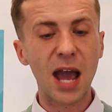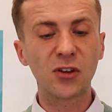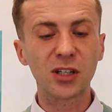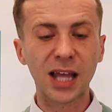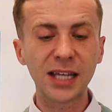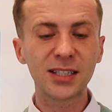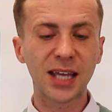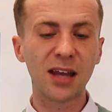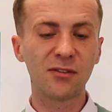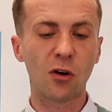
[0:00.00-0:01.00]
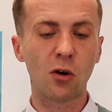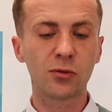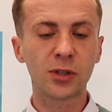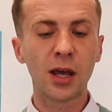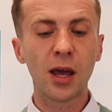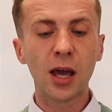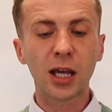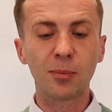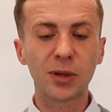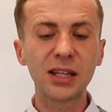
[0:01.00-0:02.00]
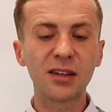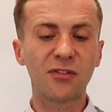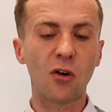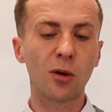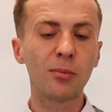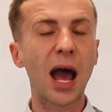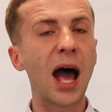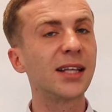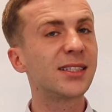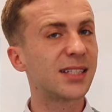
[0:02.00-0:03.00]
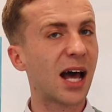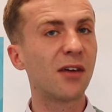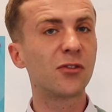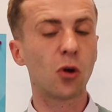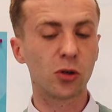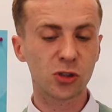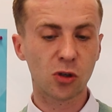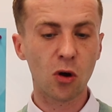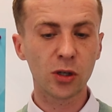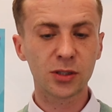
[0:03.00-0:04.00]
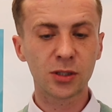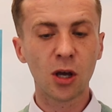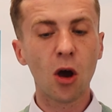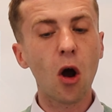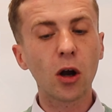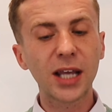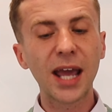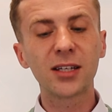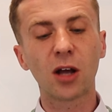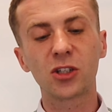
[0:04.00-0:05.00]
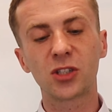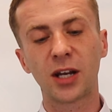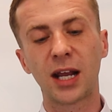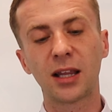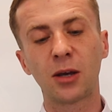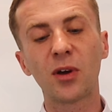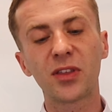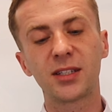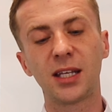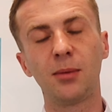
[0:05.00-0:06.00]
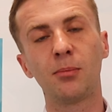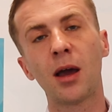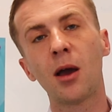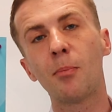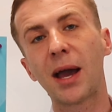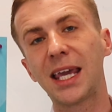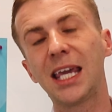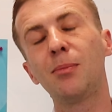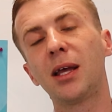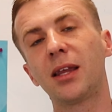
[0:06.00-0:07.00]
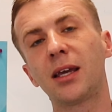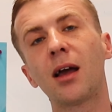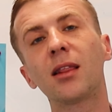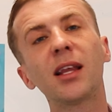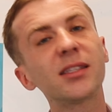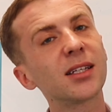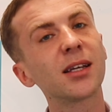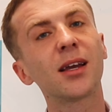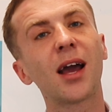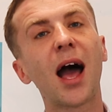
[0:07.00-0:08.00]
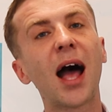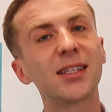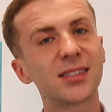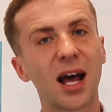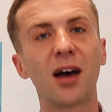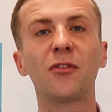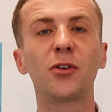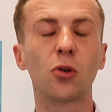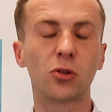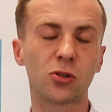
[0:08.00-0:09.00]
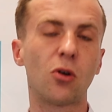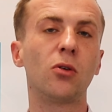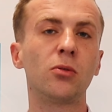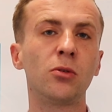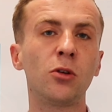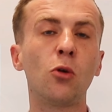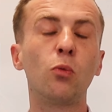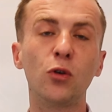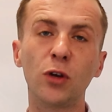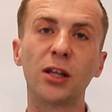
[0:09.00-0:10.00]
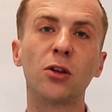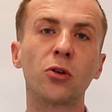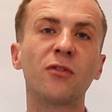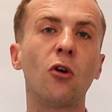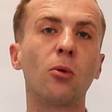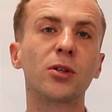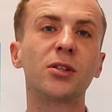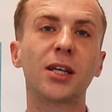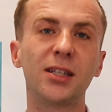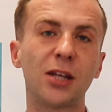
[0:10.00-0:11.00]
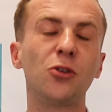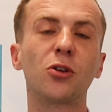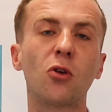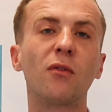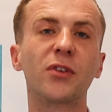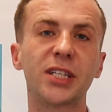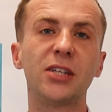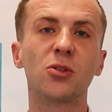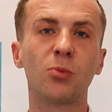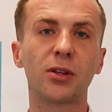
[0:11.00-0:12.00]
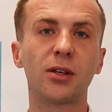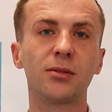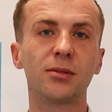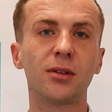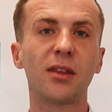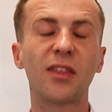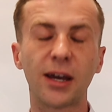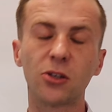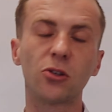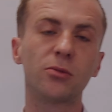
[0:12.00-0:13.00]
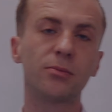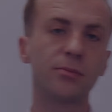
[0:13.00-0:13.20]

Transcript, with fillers: If you'd like to get involved, complete the form at staf.scot or get in touch directly with the team by emailing listening at staf.scot. We'd really look forward to continuing the conversation with you. Thank you.